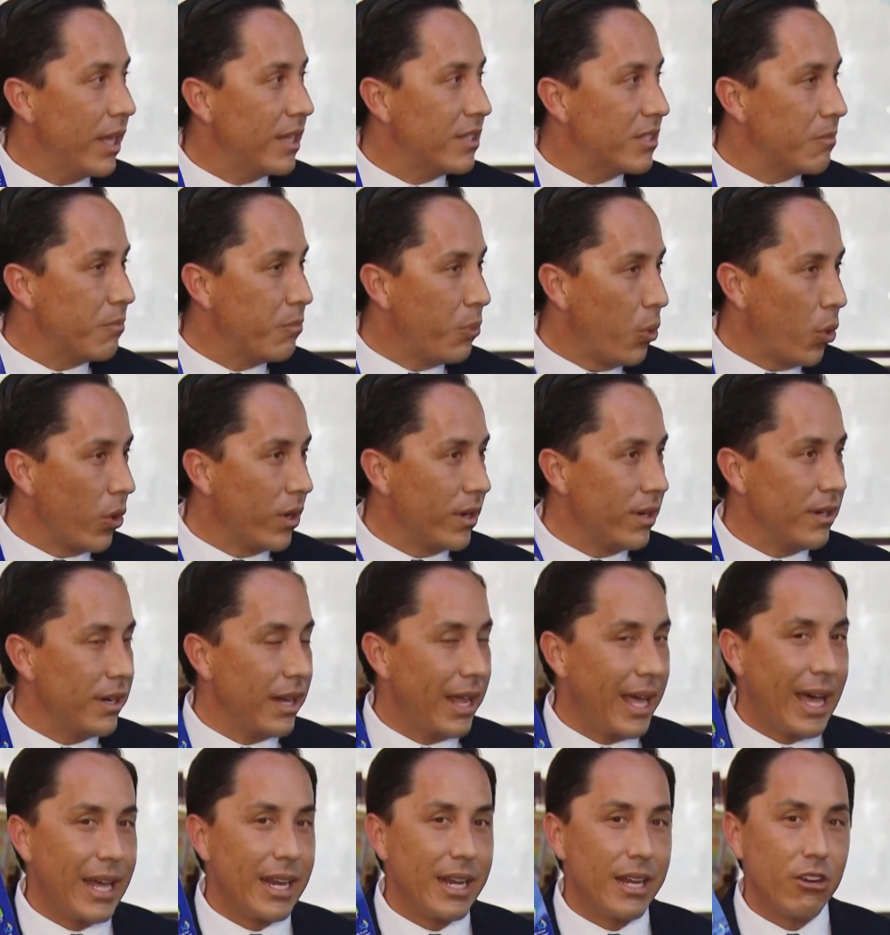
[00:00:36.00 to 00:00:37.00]
is important
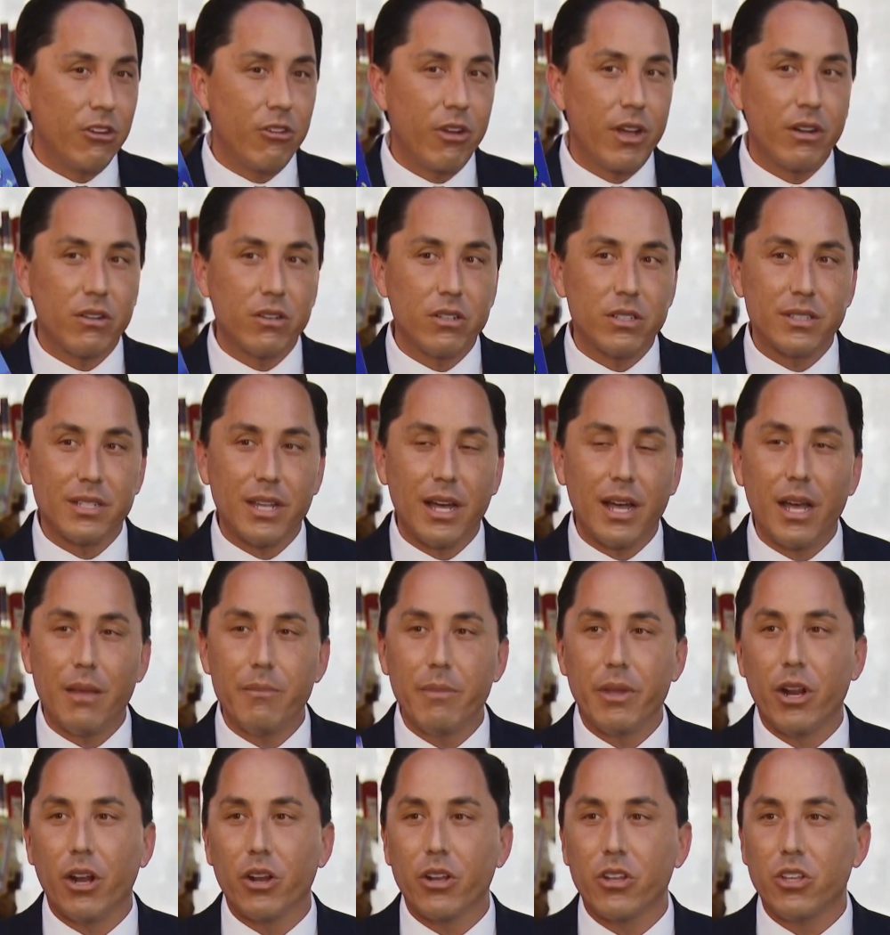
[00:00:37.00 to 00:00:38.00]
at an incredible
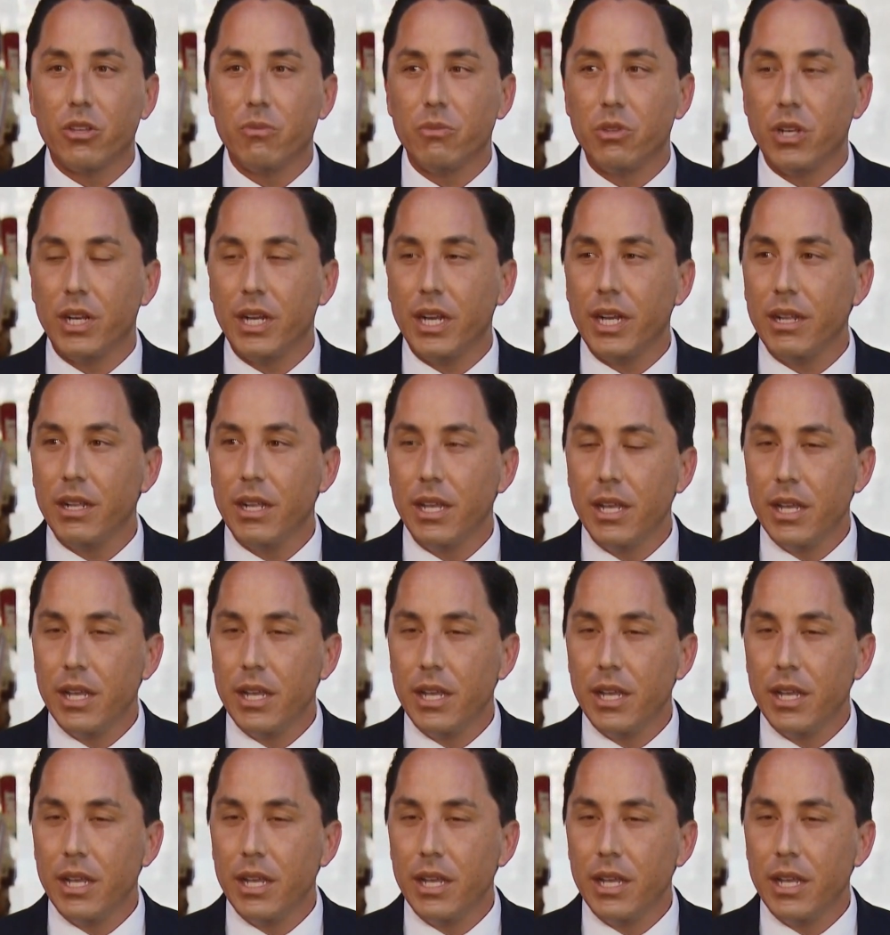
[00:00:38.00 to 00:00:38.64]
time in our community.